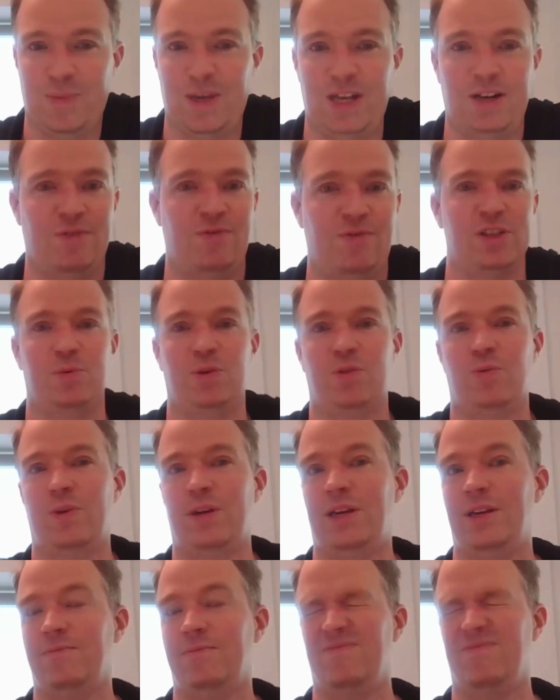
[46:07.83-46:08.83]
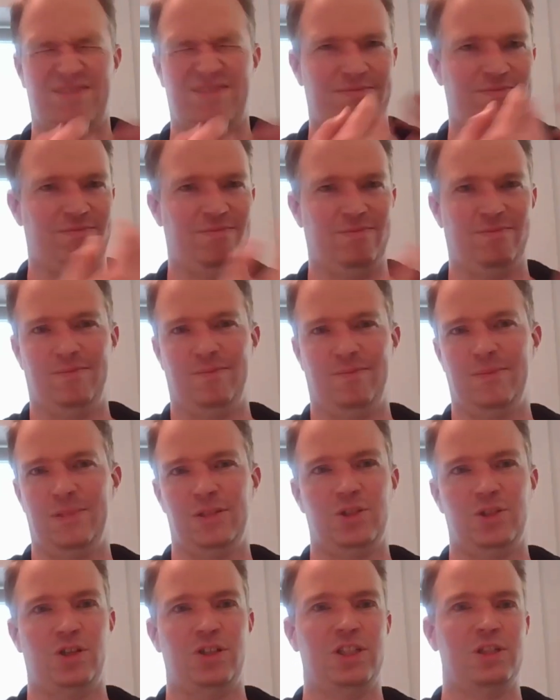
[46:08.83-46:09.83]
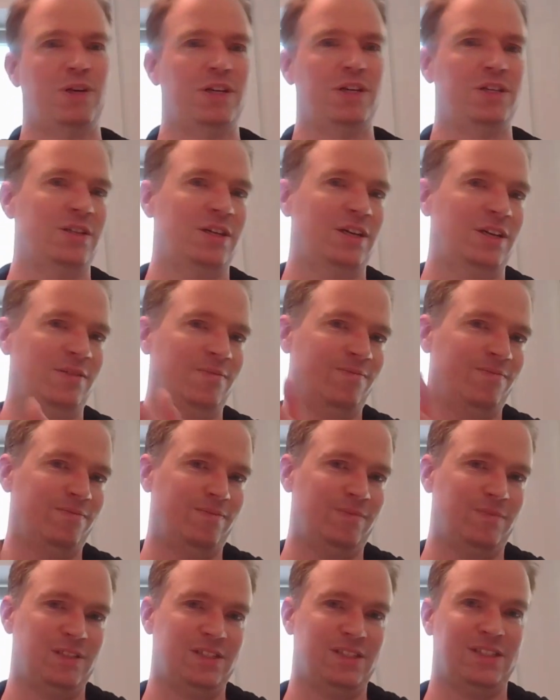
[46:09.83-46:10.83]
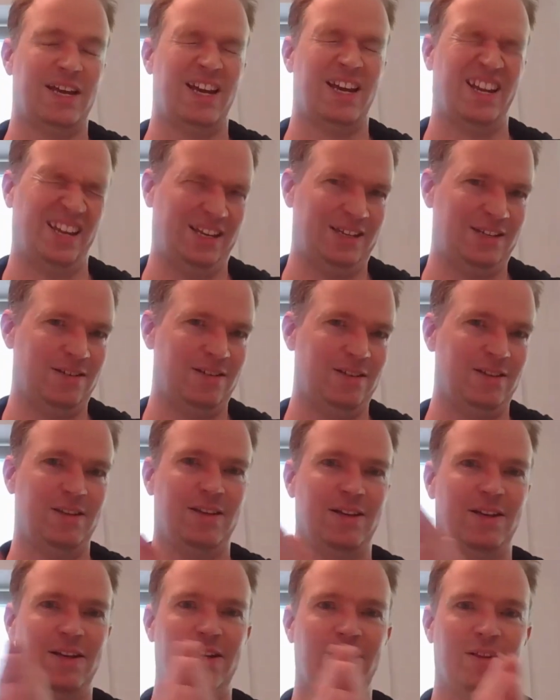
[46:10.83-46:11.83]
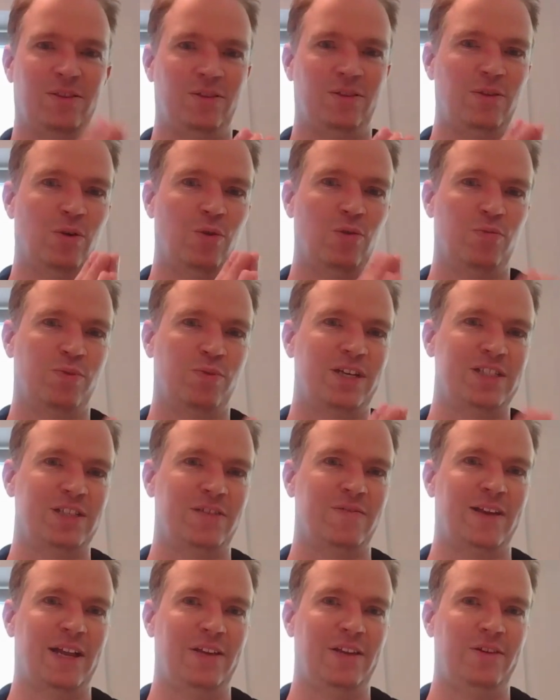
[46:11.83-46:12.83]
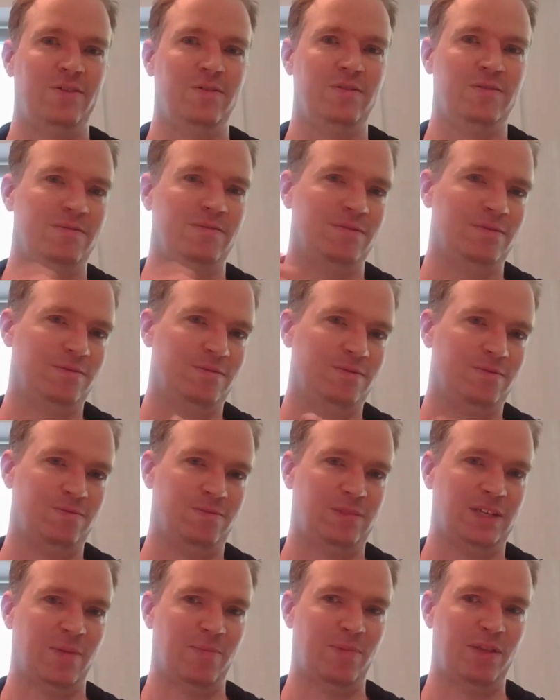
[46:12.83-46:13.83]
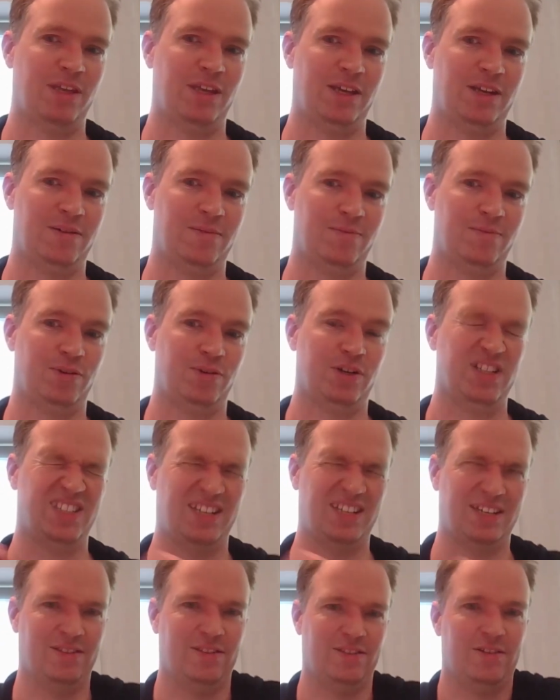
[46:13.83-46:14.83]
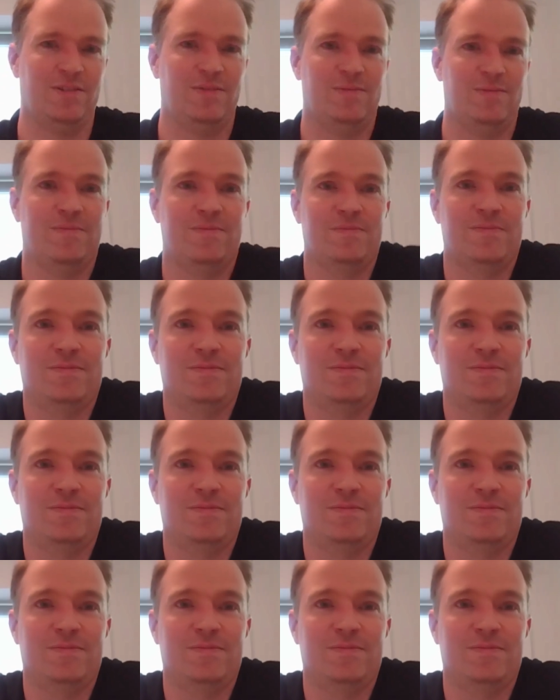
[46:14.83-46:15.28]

main difference between search expression, static, don't press the value, type it in, press enter.